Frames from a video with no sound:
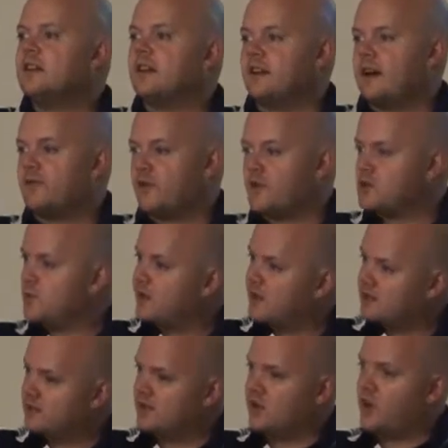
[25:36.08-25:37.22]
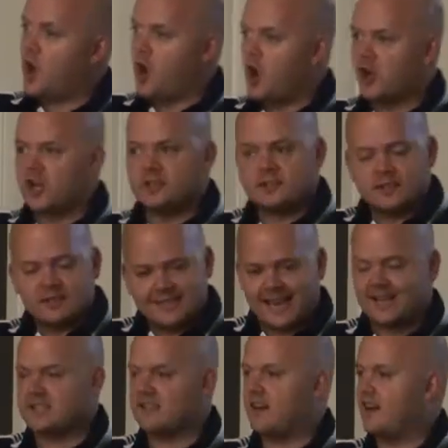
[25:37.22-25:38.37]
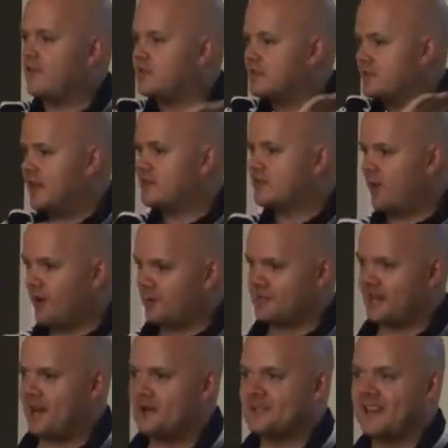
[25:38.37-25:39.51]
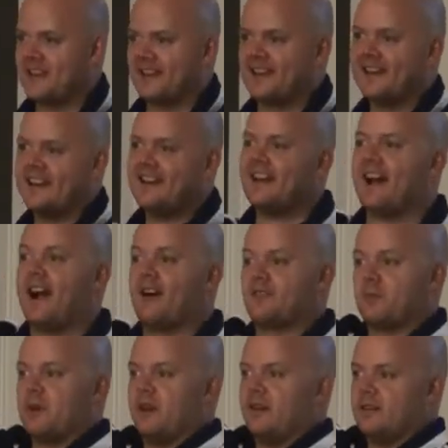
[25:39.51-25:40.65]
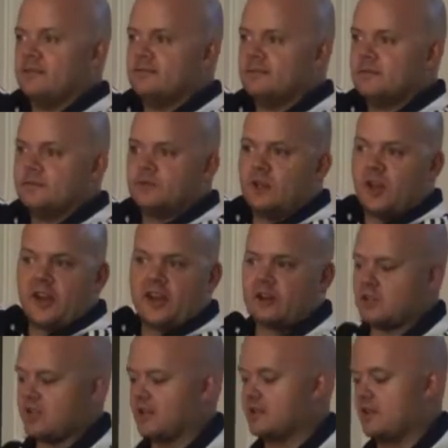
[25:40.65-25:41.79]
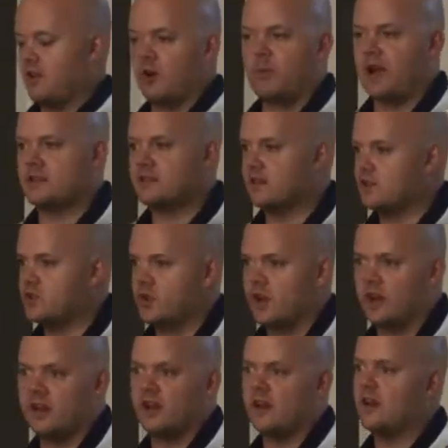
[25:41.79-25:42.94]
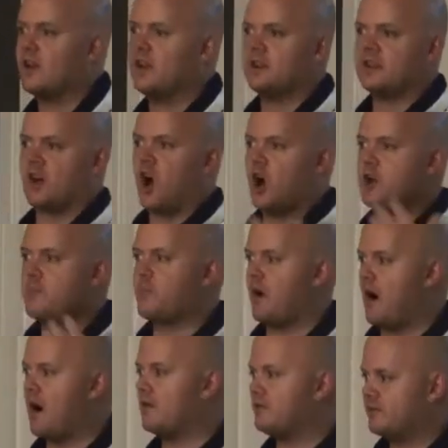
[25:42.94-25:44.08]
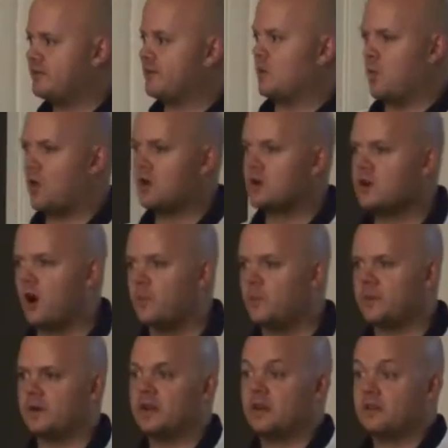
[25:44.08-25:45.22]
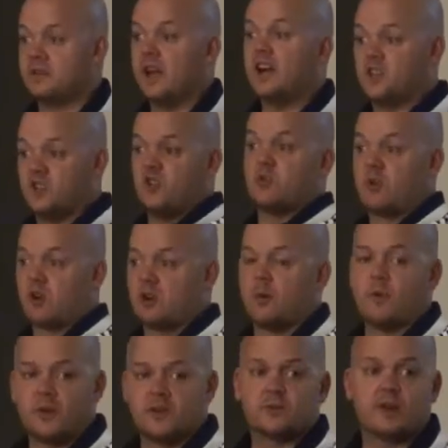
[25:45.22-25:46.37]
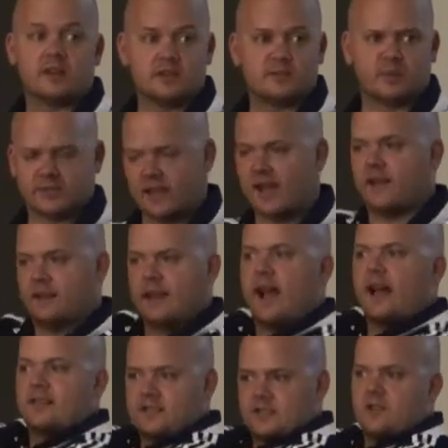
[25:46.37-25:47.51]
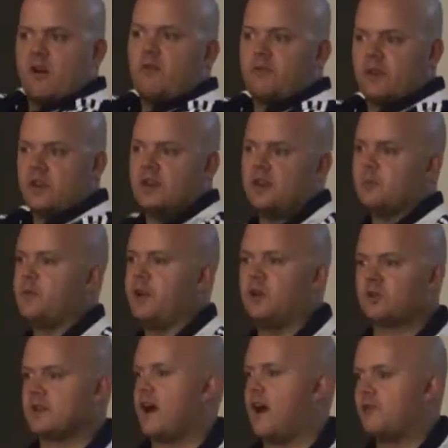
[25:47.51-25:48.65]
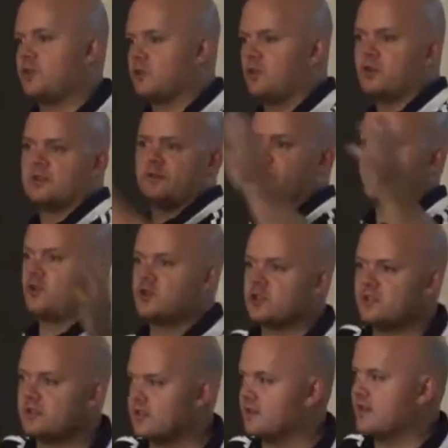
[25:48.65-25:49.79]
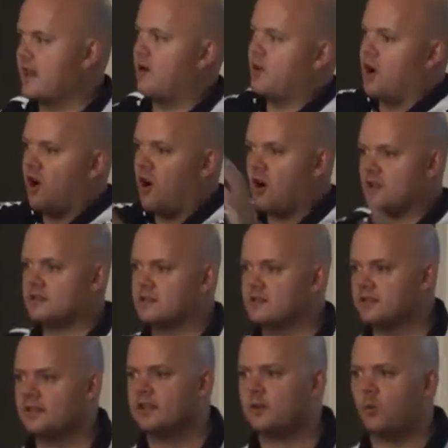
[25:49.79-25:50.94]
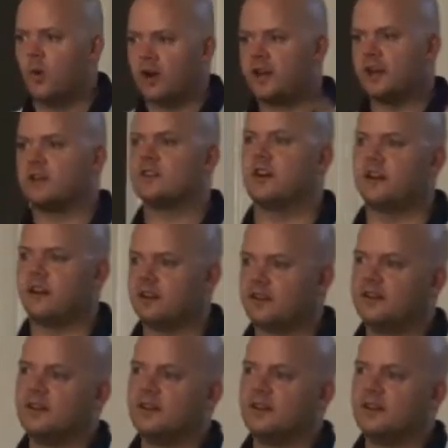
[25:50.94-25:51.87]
And that first week I took the under nines, tens and elevens, and that's all I was allowed to take. After being lining hours against the All Blacks, Australia, the hype of a World Cup, yeah, Junior World Cup, under twenties, but that, that stuff, being looked after, going to functions and town halls and wining and dining.